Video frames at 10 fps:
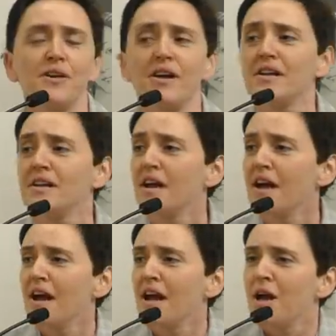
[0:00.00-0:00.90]

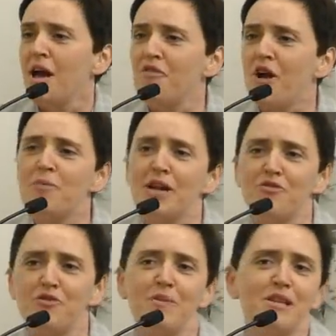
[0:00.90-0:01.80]
and far be
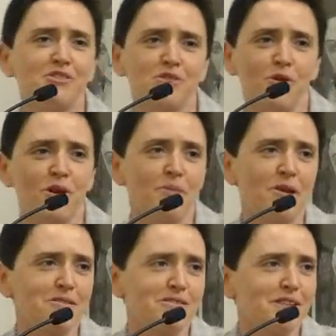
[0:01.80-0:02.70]
it for me to talk
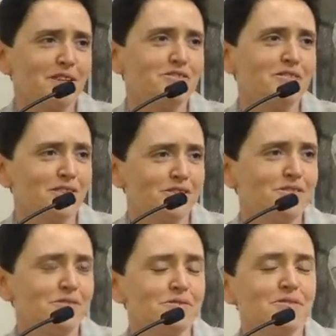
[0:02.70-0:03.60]
about contentious
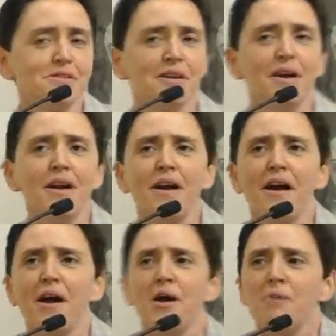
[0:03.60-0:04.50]
issues,
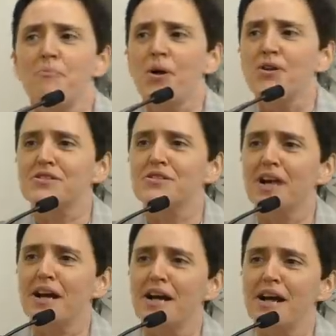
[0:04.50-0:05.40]
but
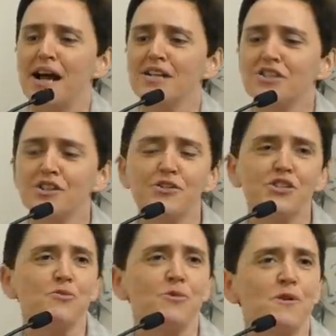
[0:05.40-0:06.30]
as
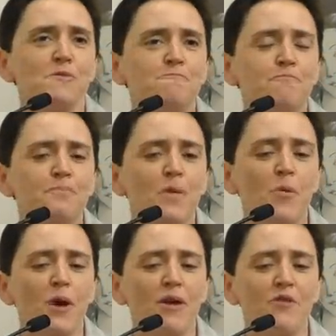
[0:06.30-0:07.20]
usual,
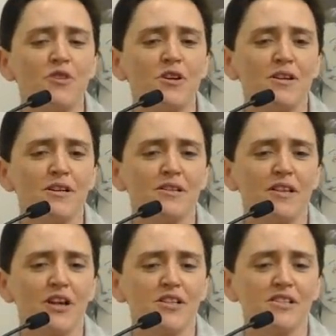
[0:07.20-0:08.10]
wherever
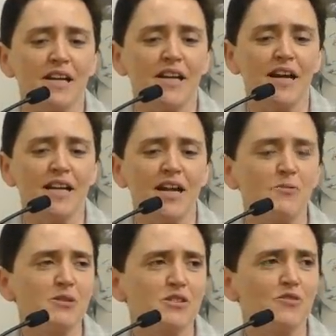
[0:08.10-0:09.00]
there's an
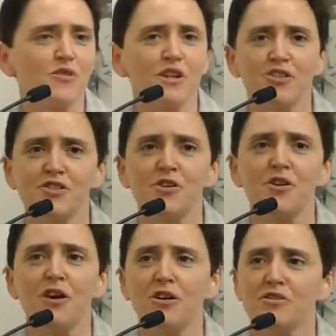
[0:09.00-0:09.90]
element of religion or
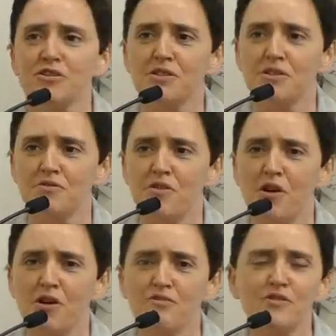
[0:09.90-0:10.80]
culture
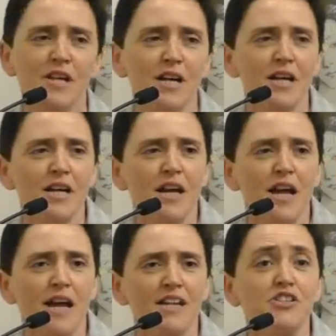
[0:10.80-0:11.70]
involved,
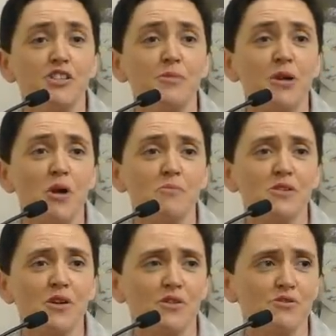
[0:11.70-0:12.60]
an issue
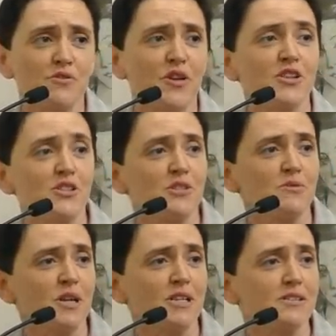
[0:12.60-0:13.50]
becomes controversial
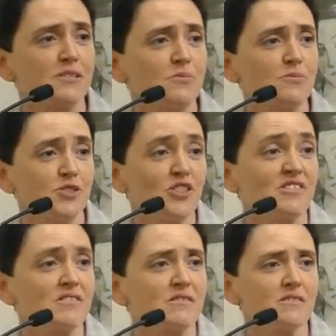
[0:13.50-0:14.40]
when it
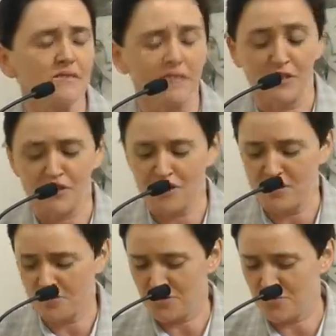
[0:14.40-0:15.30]
shouldn't
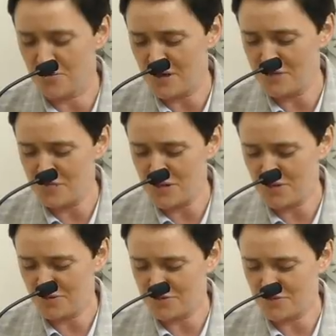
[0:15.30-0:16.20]
actually otherwise be
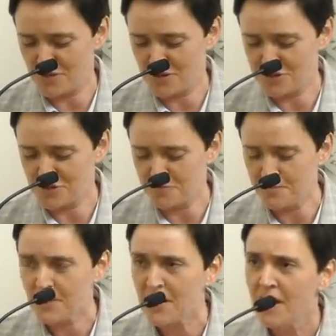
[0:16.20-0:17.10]
controversial.
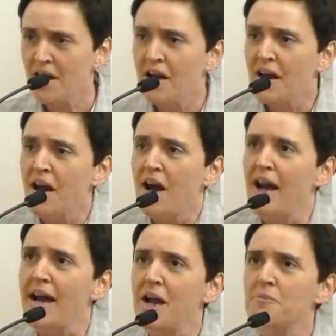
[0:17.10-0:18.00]

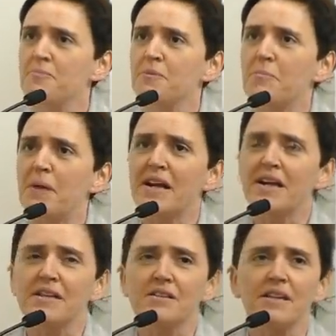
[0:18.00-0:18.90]
I am
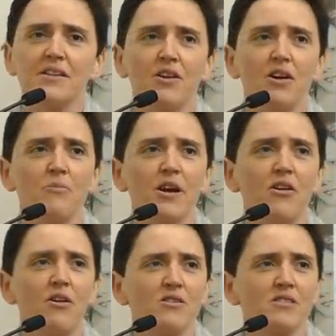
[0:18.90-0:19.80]
back in Conway
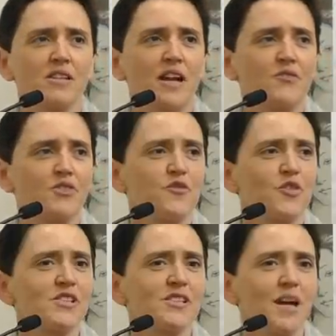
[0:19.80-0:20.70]
Hall today for the
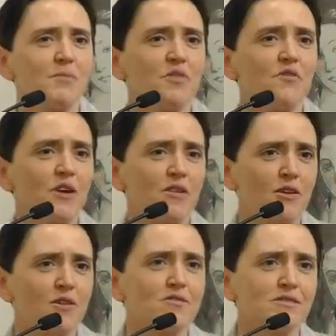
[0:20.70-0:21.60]
first time in a very
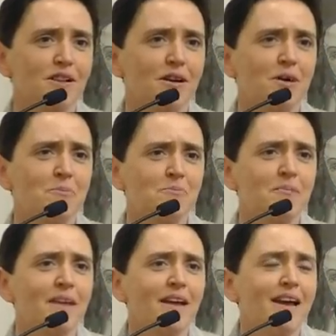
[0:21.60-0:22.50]
long
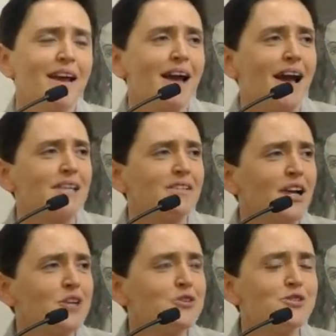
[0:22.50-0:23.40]
time, and
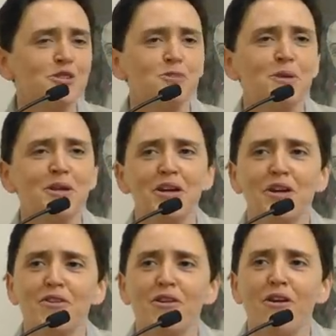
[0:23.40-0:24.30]
I used to speak
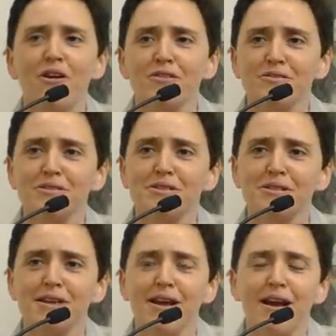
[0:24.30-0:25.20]
here a lot.
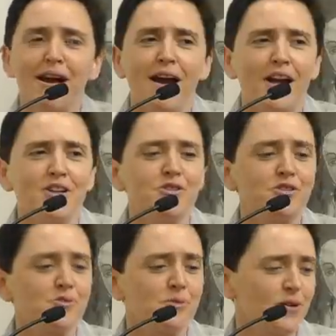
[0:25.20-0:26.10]
I
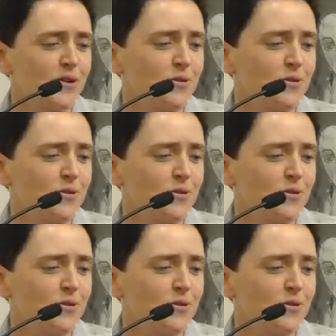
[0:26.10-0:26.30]
used to be